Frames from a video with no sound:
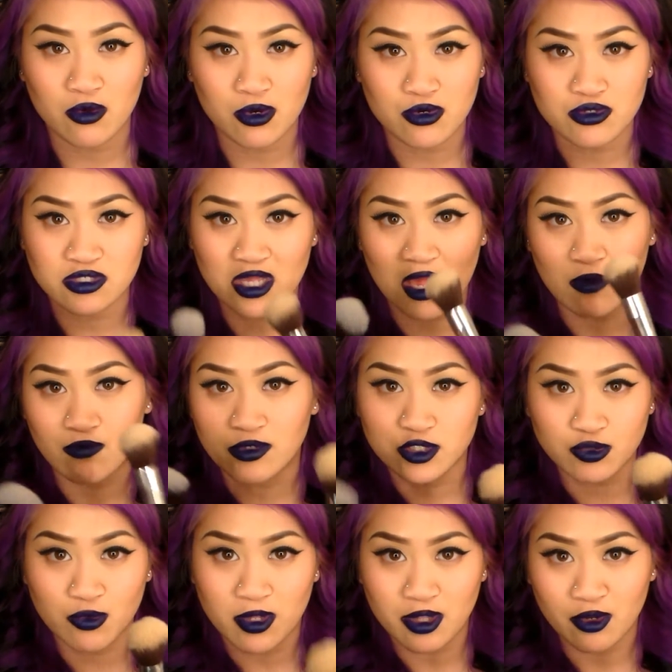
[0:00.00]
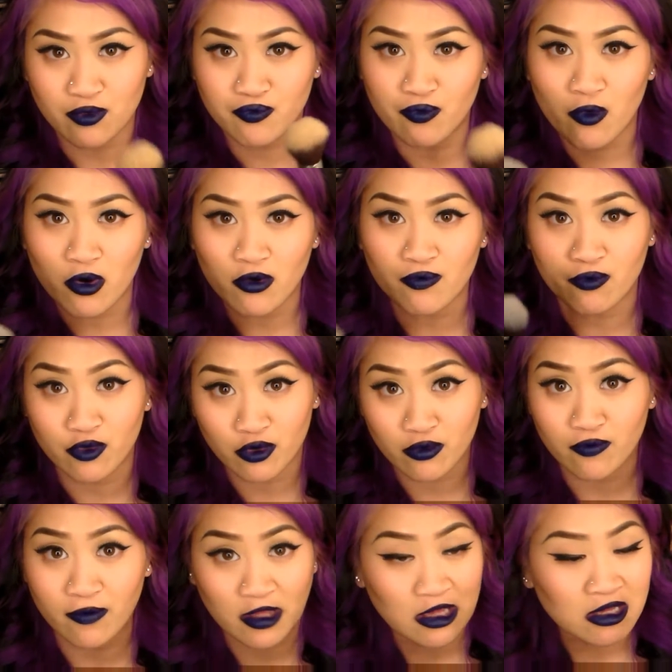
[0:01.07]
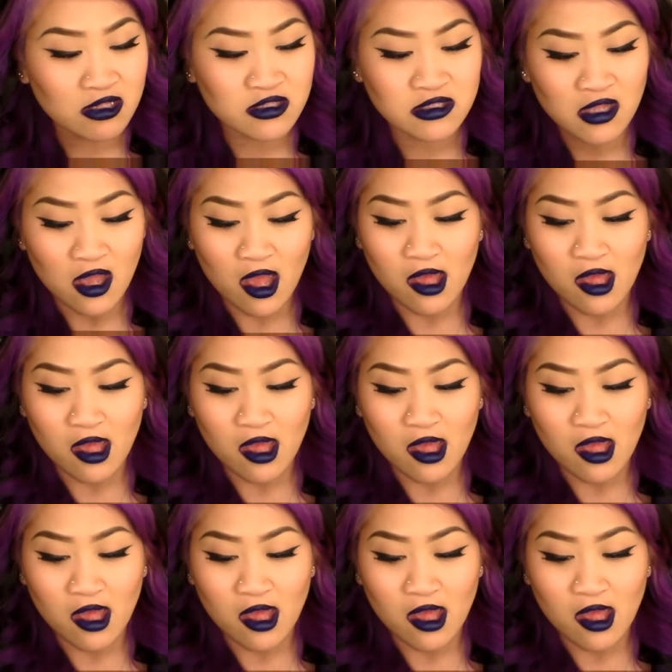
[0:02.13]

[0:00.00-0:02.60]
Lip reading: understand which one they're for your face,